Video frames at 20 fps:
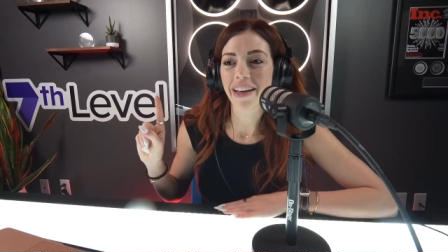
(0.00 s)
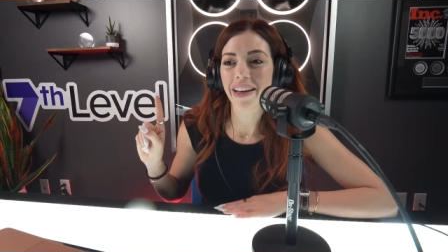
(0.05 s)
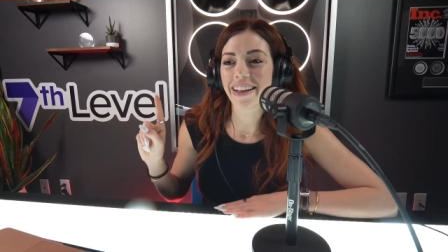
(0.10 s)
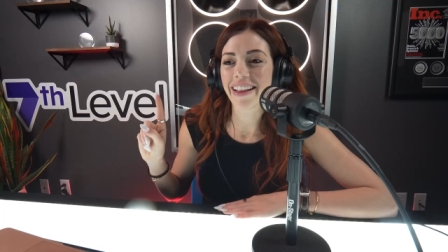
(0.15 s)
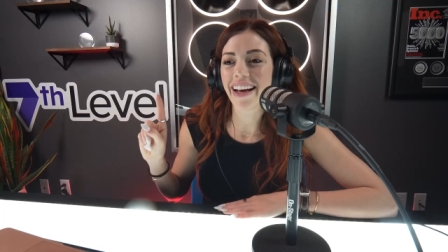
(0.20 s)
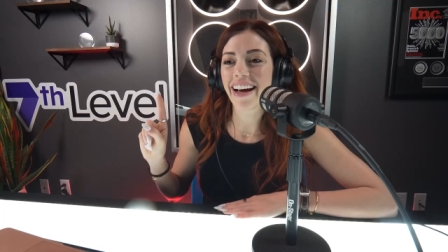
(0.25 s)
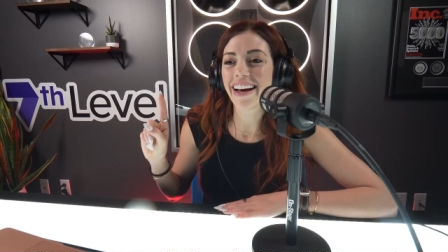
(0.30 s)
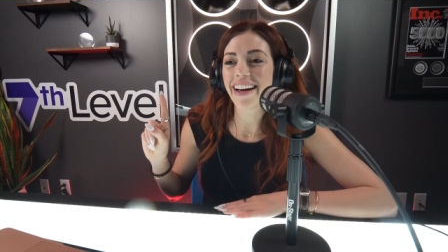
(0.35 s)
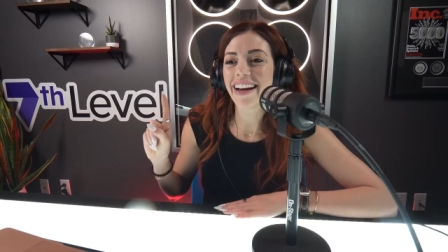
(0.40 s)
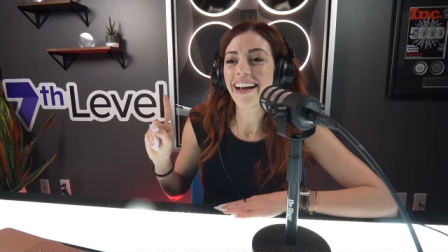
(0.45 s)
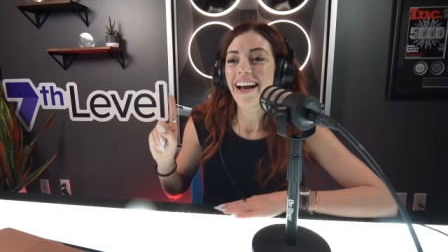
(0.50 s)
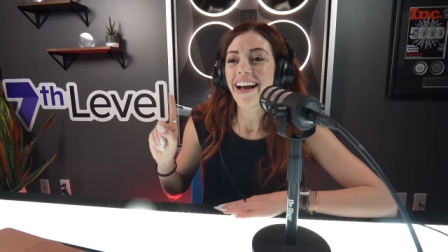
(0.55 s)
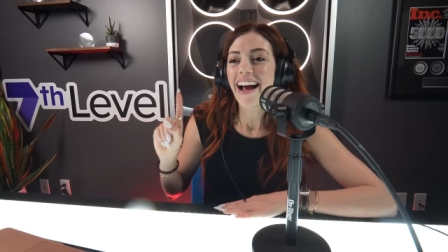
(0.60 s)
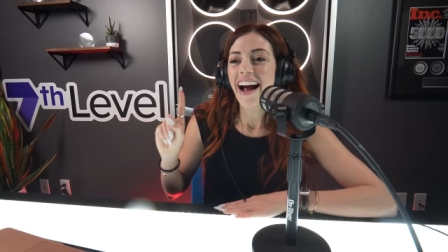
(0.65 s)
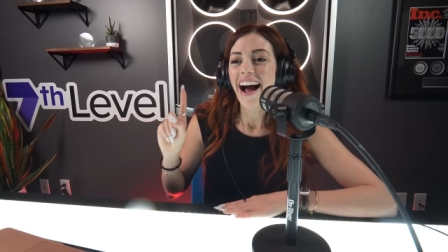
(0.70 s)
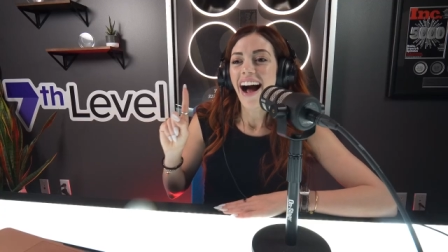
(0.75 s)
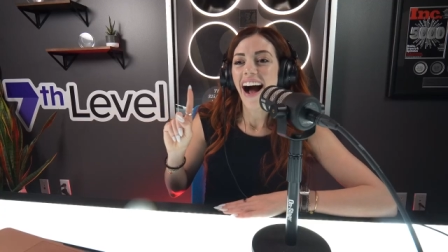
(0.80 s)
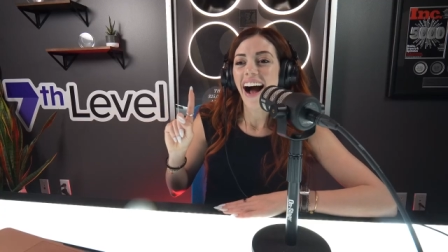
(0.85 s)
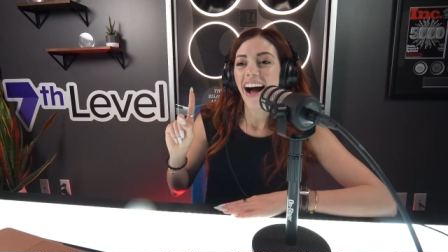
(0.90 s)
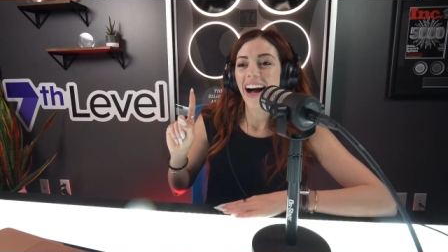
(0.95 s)
like that,
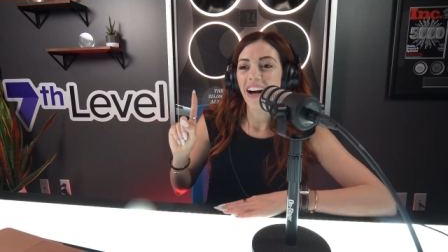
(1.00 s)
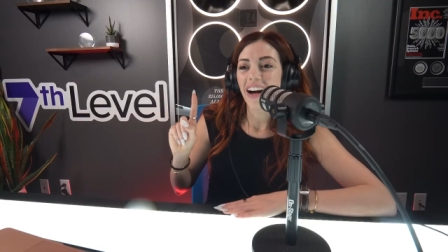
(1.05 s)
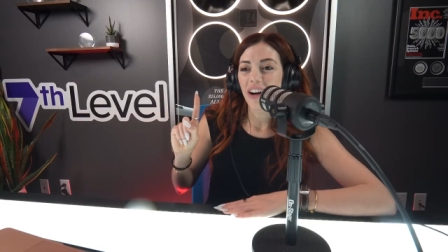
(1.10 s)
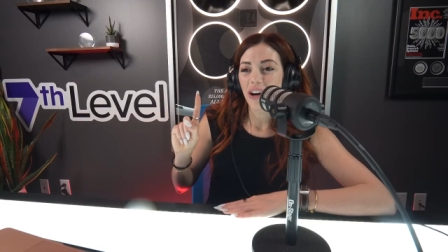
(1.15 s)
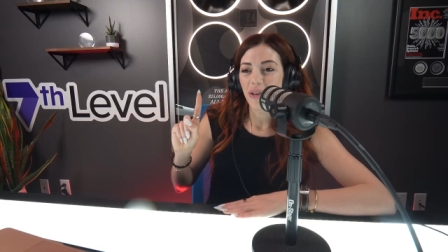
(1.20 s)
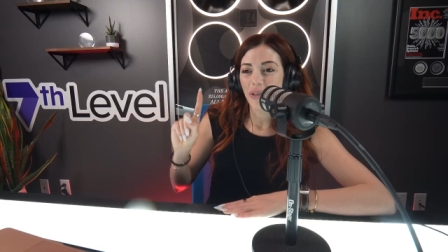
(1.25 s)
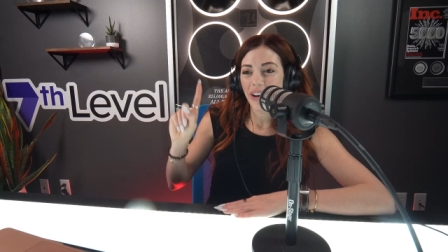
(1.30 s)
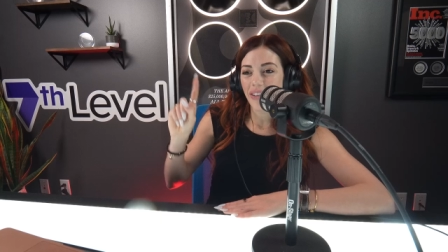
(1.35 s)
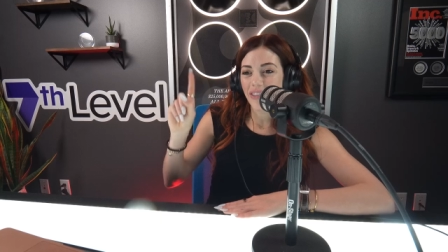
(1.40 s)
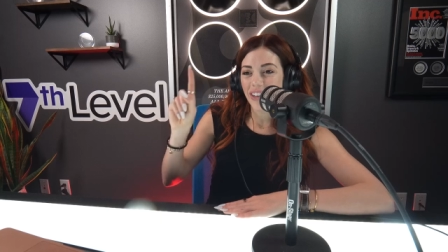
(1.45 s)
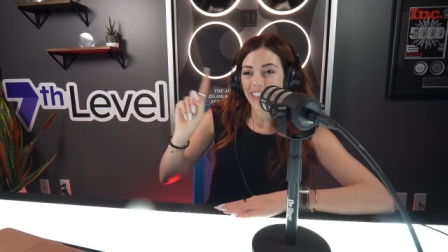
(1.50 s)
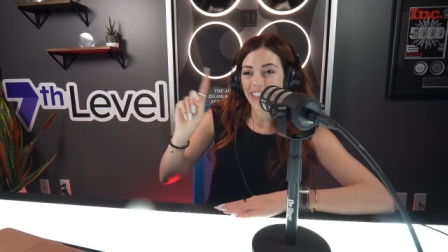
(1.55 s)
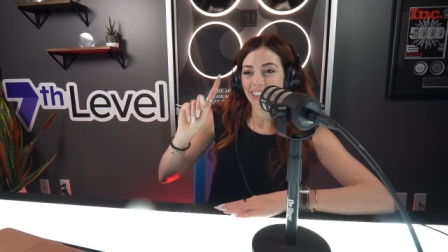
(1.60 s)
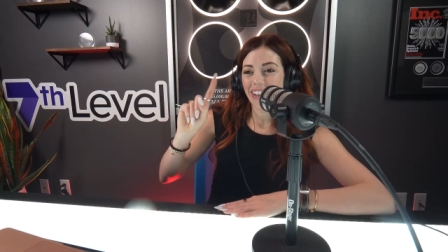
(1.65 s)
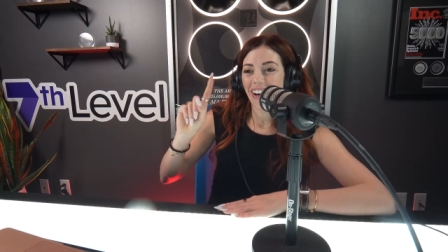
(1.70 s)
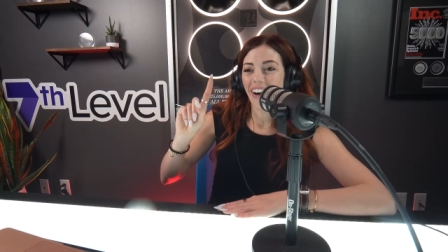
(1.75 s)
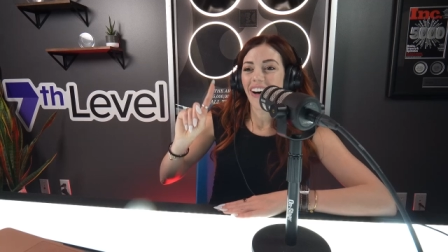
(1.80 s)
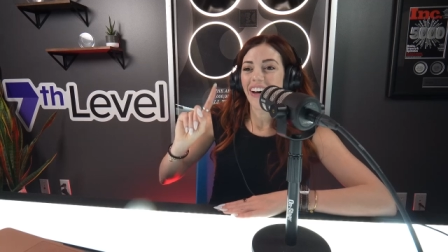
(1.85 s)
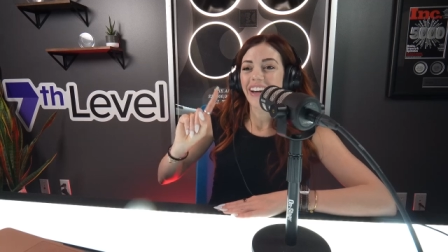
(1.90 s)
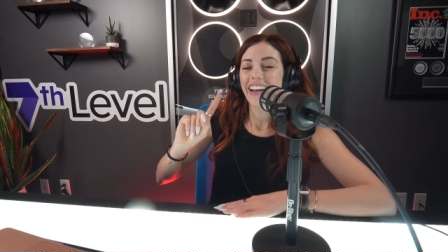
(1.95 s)
uh, or whatever it's
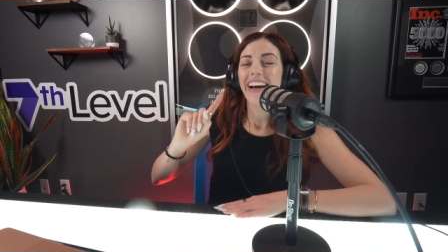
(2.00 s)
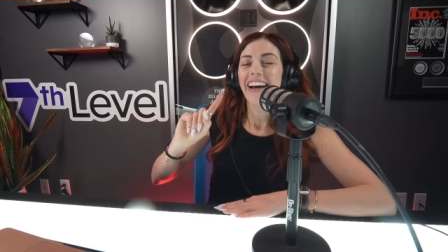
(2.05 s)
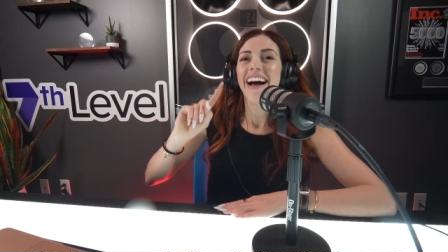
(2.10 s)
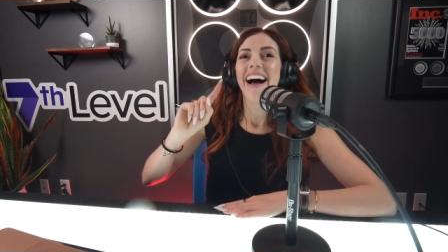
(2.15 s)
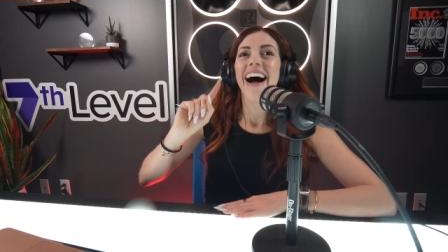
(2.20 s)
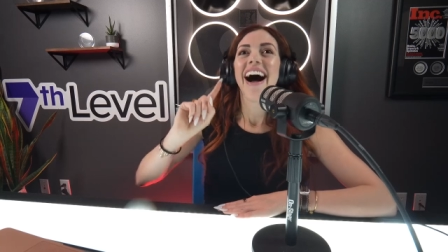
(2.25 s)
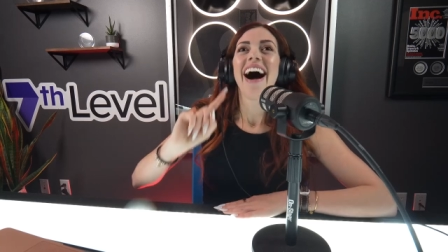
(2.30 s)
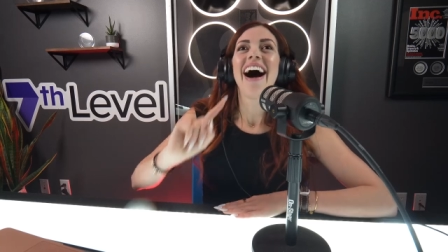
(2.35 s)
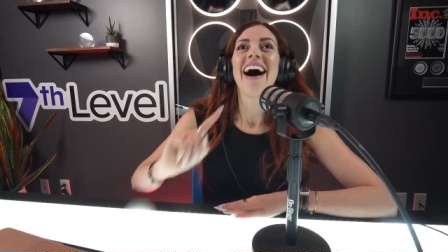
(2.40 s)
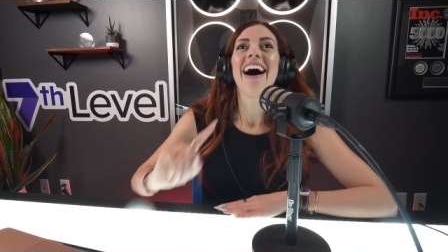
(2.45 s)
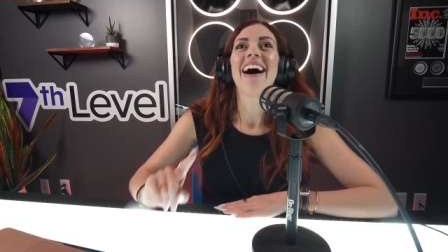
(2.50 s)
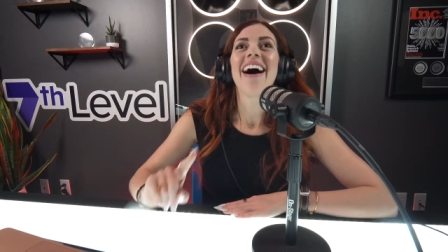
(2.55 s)
called. Um,